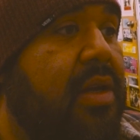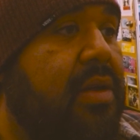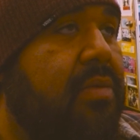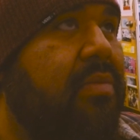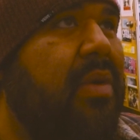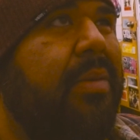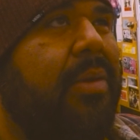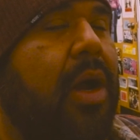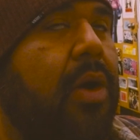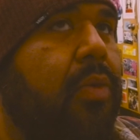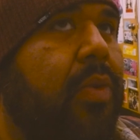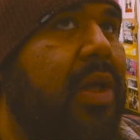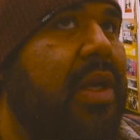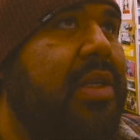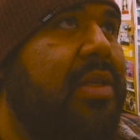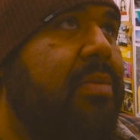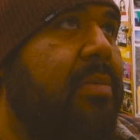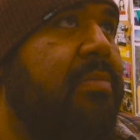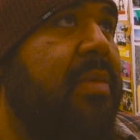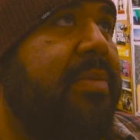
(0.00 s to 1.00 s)
maybe not
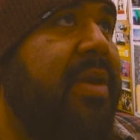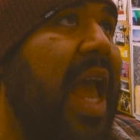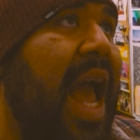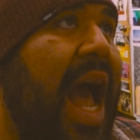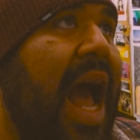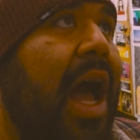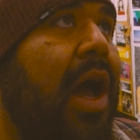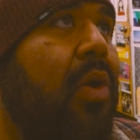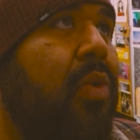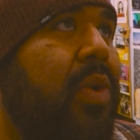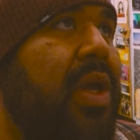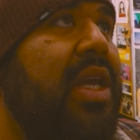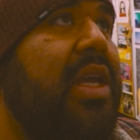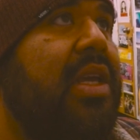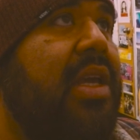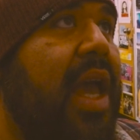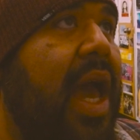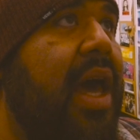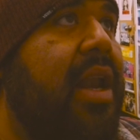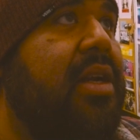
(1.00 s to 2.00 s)
weeks, maybe a
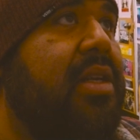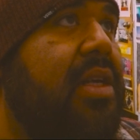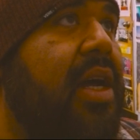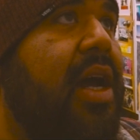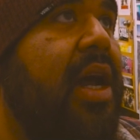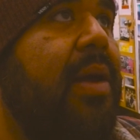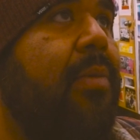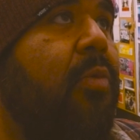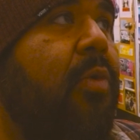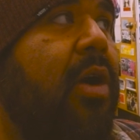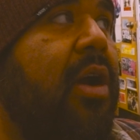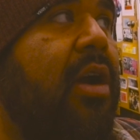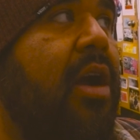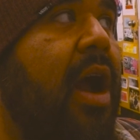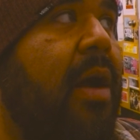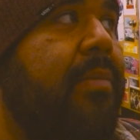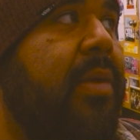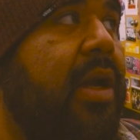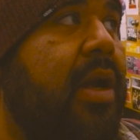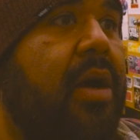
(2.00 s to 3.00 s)
week at a time where
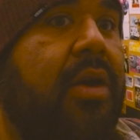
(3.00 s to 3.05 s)
I'm like,